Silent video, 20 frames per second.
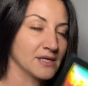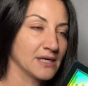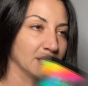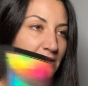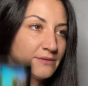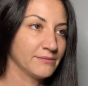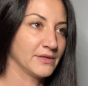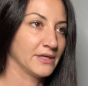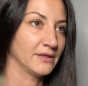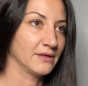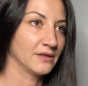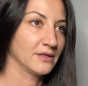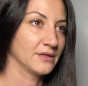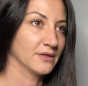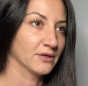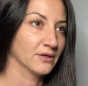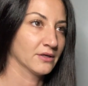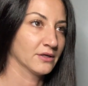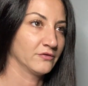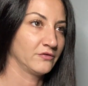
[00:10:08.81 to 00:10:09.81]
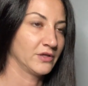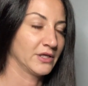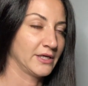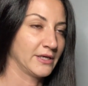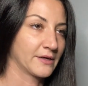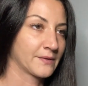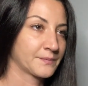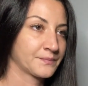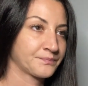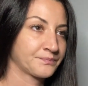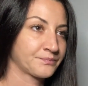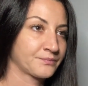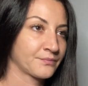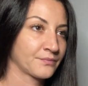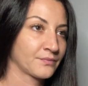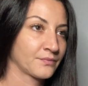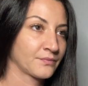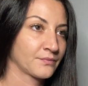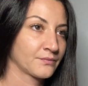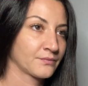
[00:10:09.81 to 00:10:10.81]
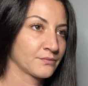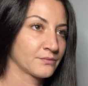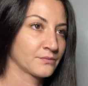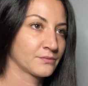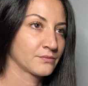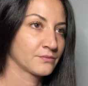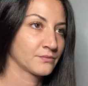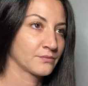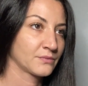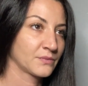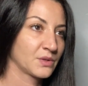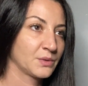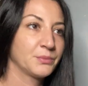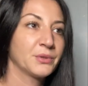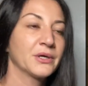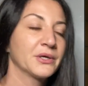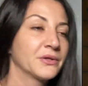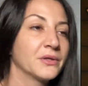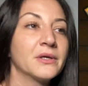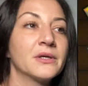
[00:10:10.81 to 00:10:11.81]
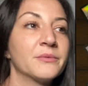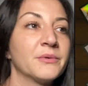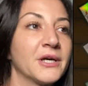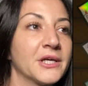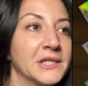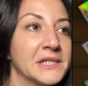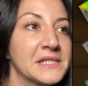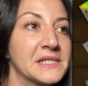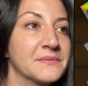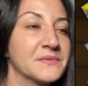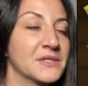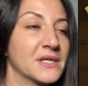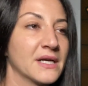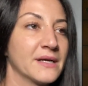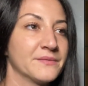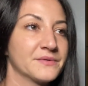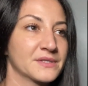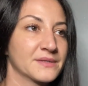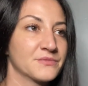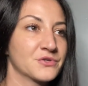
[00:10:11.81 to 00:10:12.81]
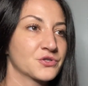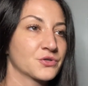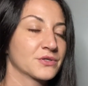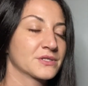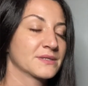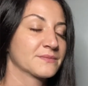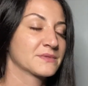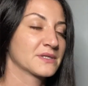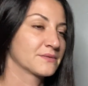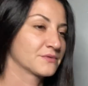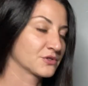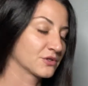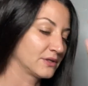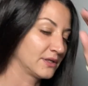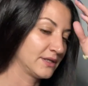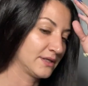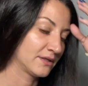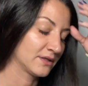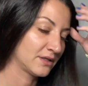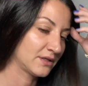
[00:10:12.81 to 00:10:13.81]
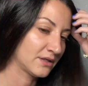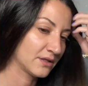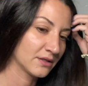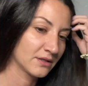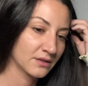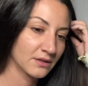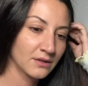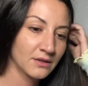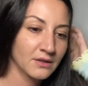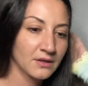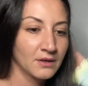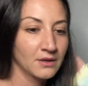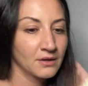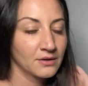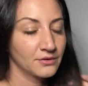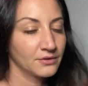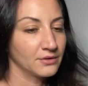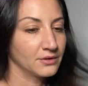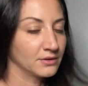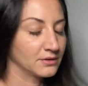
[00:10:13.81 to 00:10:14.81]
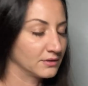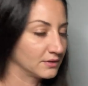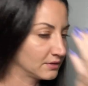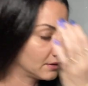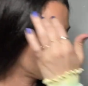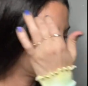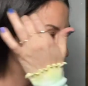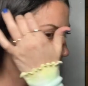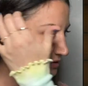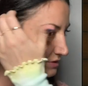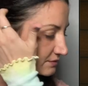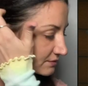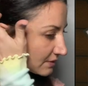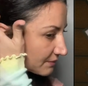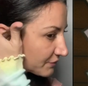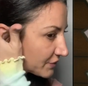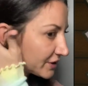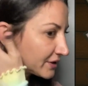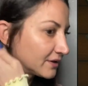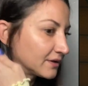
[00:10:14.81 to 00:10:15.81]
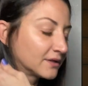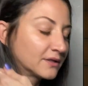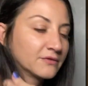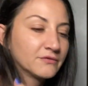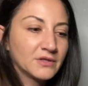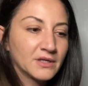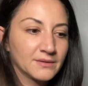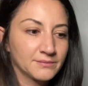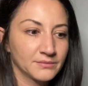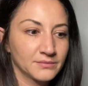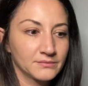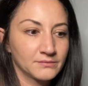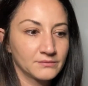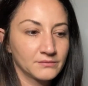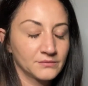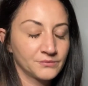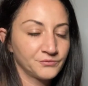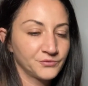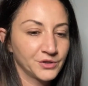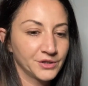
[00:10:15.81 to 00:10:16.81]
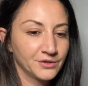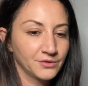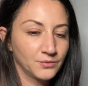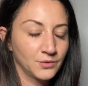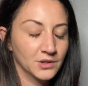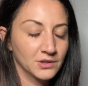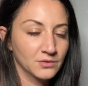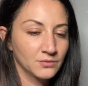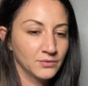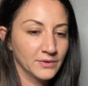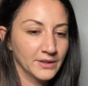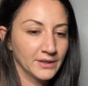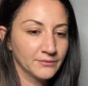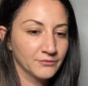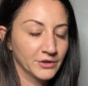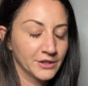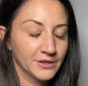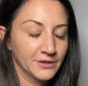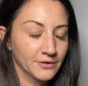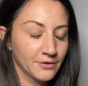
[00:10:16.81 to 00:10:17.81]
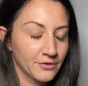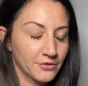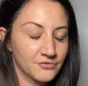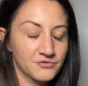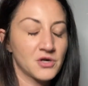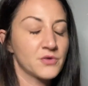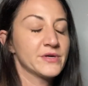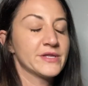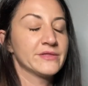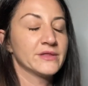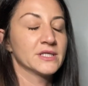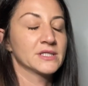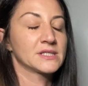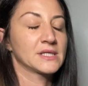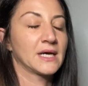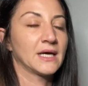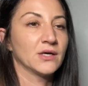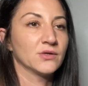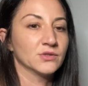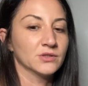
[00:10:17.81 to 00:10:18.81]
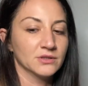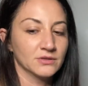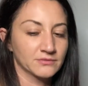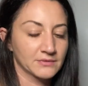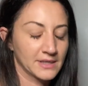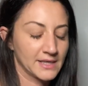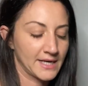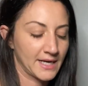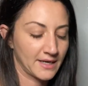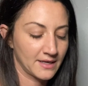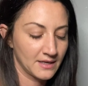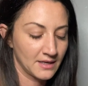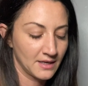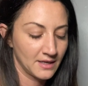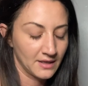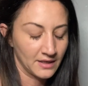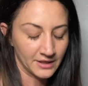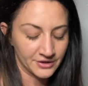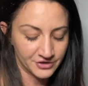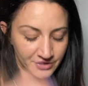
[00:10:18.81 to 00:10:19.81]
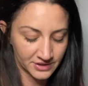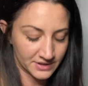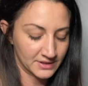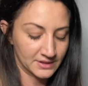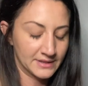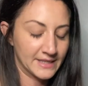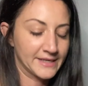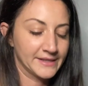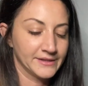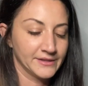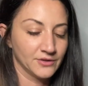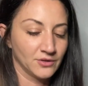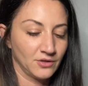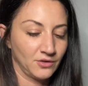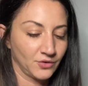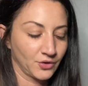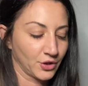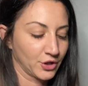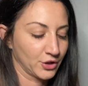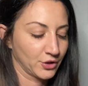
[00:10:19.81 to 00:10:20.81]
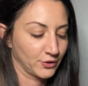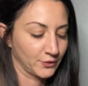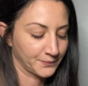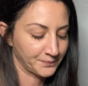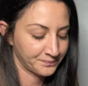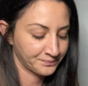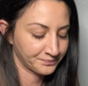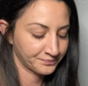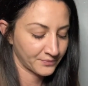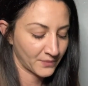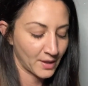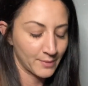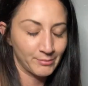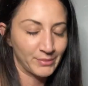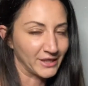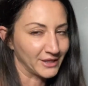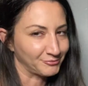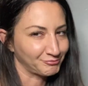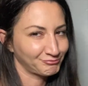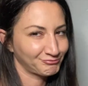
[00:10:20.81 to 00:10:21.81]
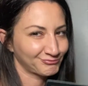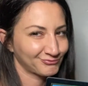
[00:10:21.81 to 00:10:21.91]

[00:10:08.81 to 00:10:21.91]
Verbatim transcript: element here of like you probably think about it sometimes. I'm sure sometimes you're like, "Oh, you know, just I'm ready to give up. I'm ready to walk away. I'm ready to throw in the towel, right? And just let it all go." But